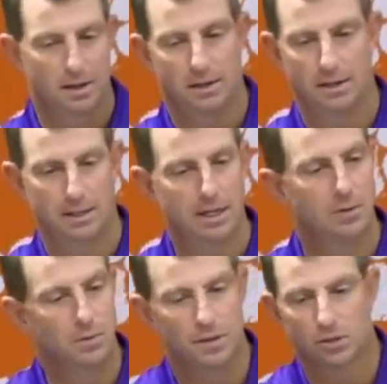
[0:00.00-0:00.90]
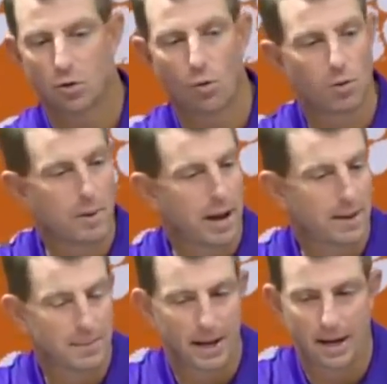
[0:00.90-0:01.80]
and dealing with this
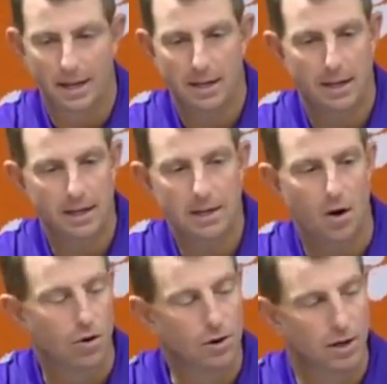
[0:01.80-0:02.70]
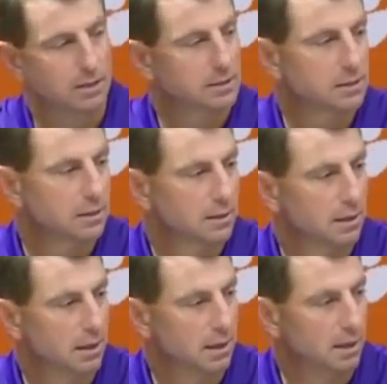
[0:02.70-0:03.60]
quarterback, man, he hurt us.
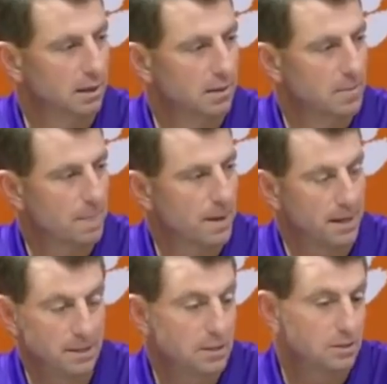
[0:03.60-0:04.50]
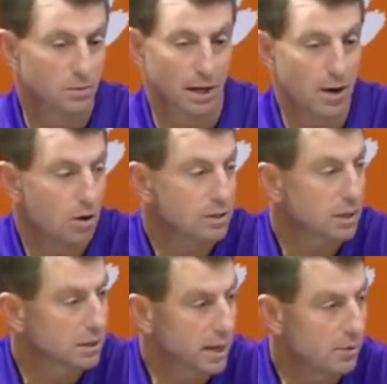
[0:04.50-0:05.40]
And he's just he hurt us
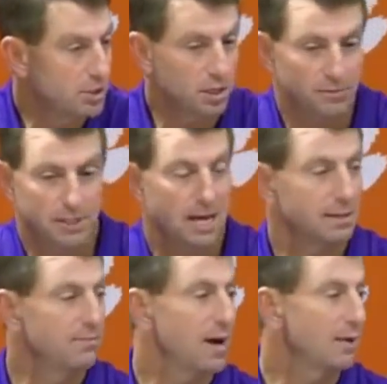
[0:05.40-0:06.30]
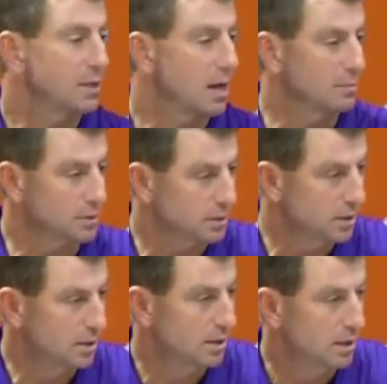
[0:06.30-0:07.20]
the other day. We should have sacked him 5 times.
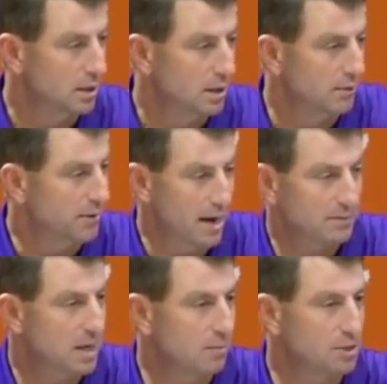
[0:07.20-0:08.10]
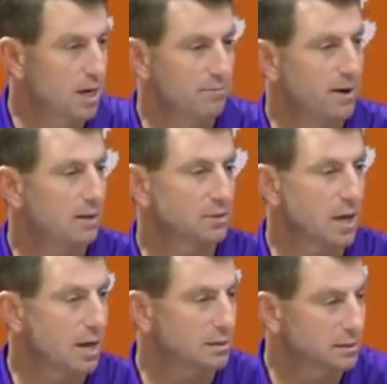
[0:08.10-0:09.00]
5 times. We should have 5
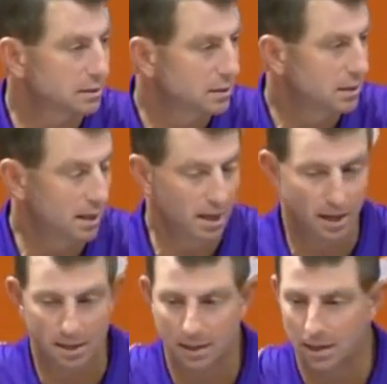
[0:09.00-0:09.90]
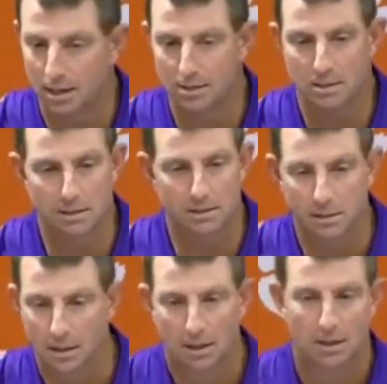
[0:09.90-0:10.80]
sacks. And he just
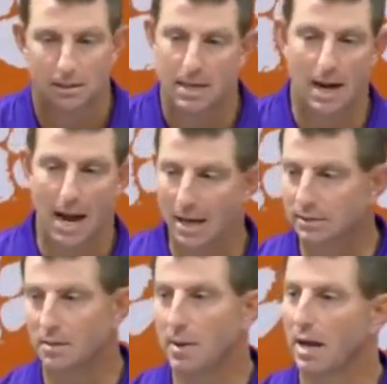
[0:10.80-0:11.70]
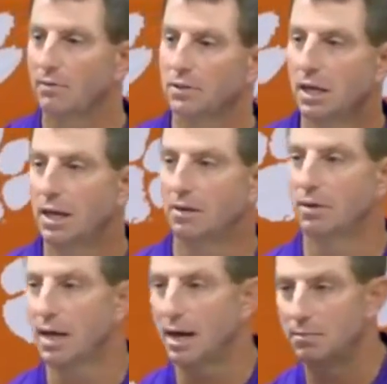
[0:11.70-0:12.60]
he's got eyes in the back of his head.
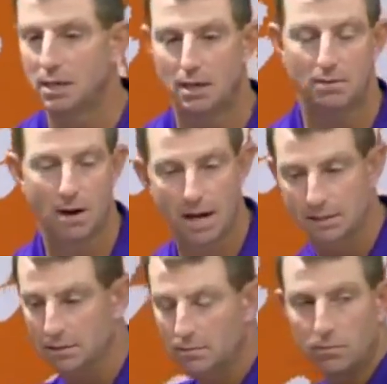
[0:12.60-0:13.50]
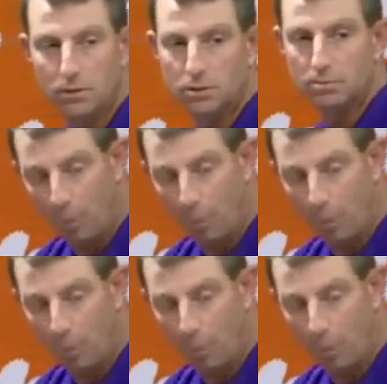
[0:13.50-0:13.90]
We got him dead to rights, and just,